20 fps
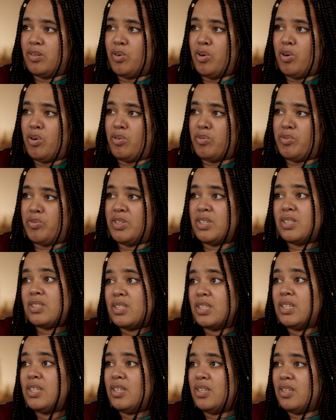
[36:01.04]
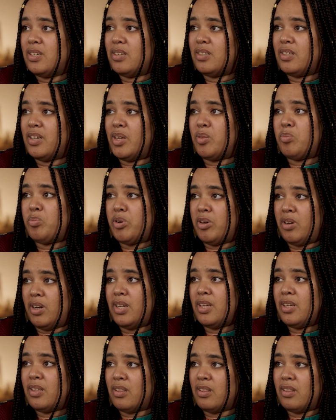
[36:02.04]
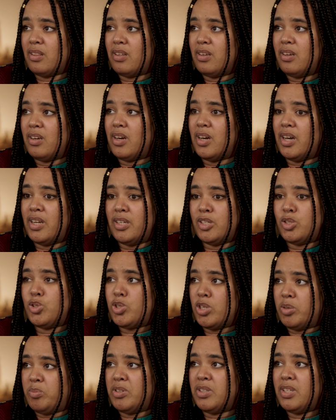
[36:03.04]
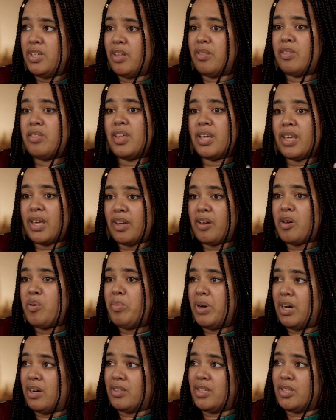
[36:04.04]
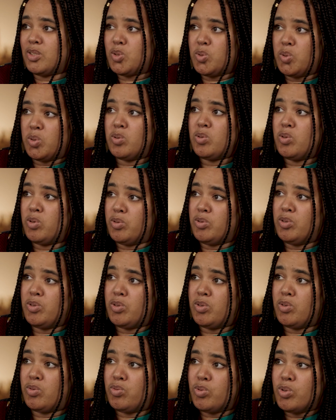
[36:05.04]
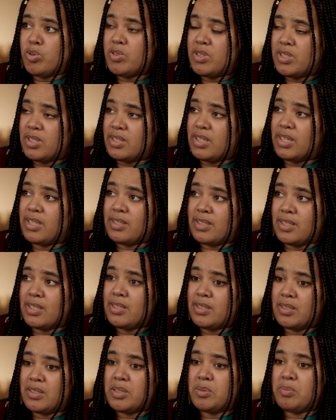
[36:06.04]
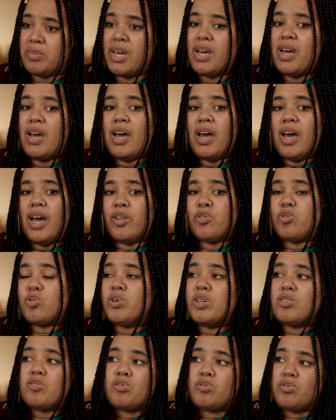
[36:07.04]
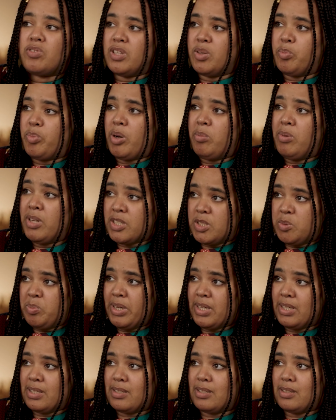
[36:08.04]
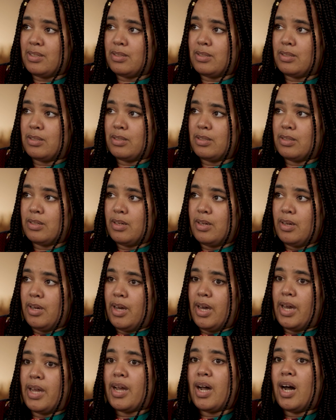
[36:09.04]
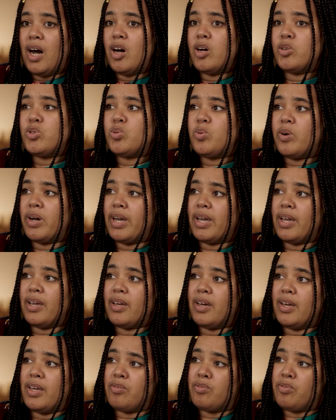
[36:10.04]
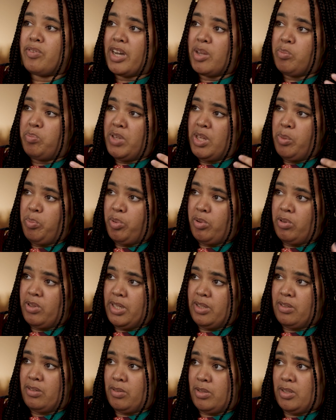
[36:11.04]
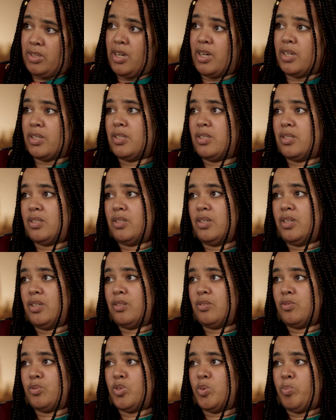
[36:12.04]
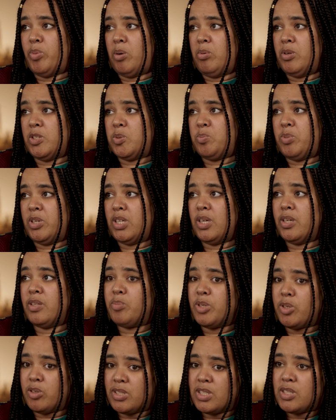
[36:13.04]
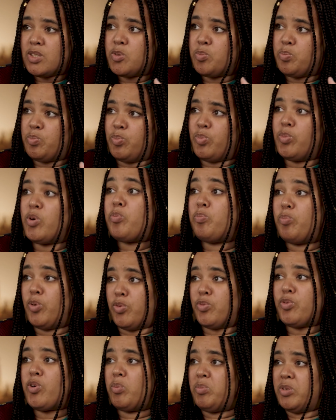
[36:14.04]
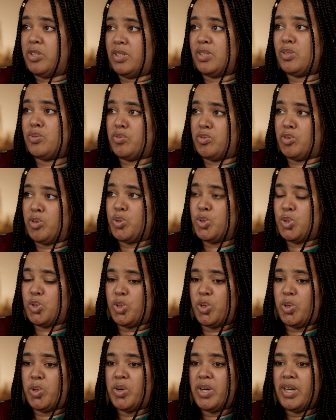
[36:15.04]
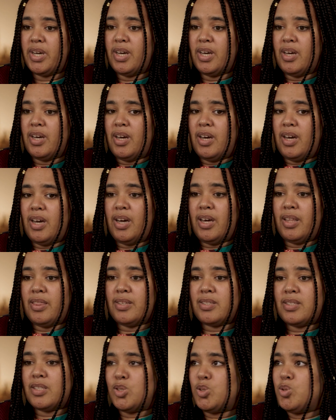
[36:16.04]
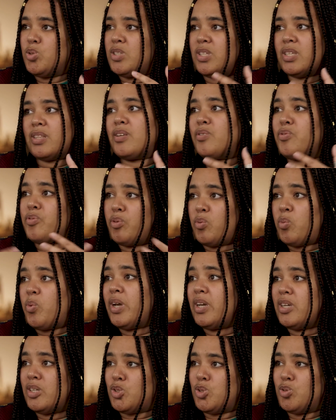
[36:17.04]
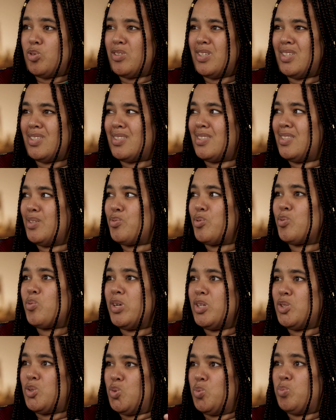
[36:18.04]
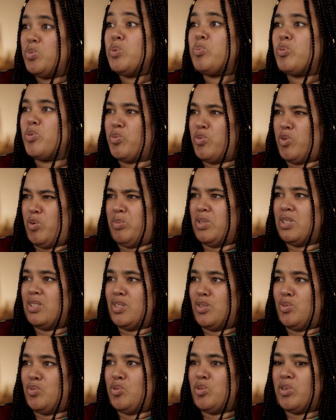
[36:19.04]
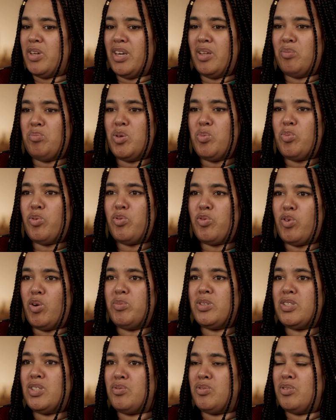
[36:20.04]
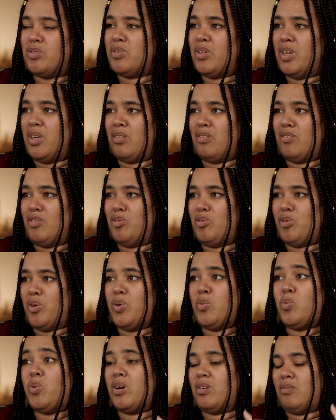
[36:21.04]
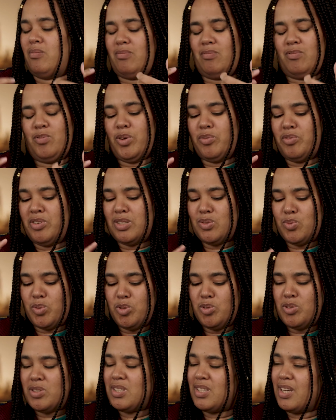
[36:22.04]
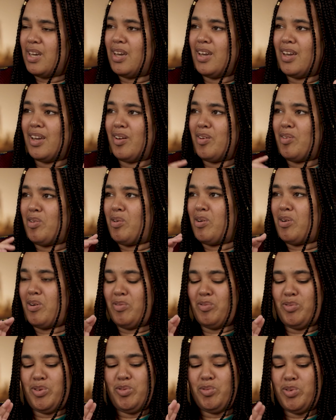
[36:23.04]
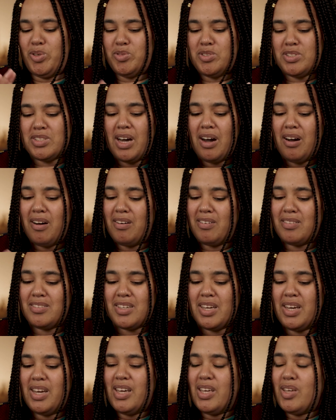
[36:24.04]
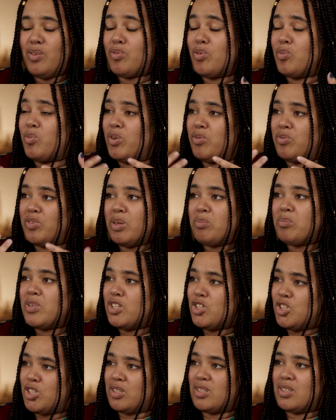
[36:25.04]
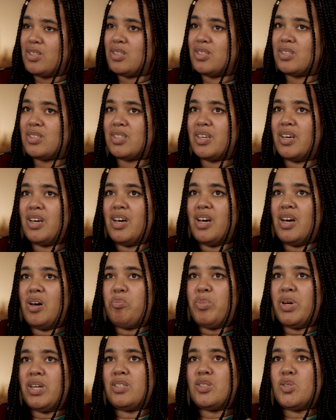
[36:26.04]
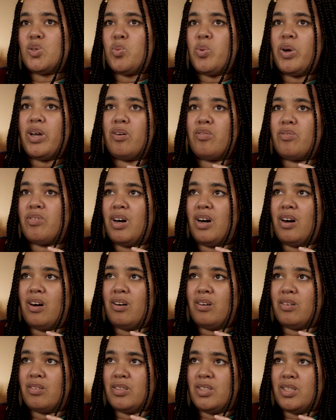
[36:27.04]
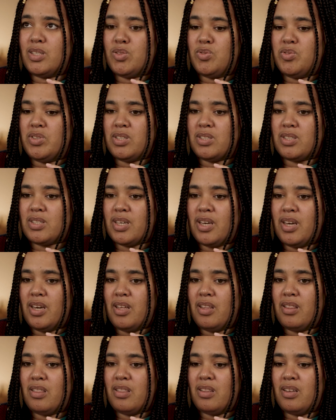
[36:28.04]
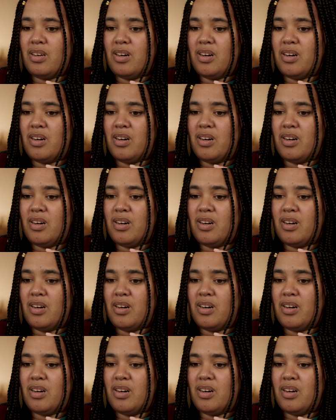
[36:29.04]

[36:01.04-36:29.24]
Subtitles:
of the city in Berlin and in Germany, and thinking about its colonial roots and system, and to intervene in public spaces. And how do I invite people in those talks into the public space? And because it's performative, no? So, and this is using different ways. There's different ways to be performative. You can be performative in whether it's what you say or with sound, even with images. But it's a way of how these things can.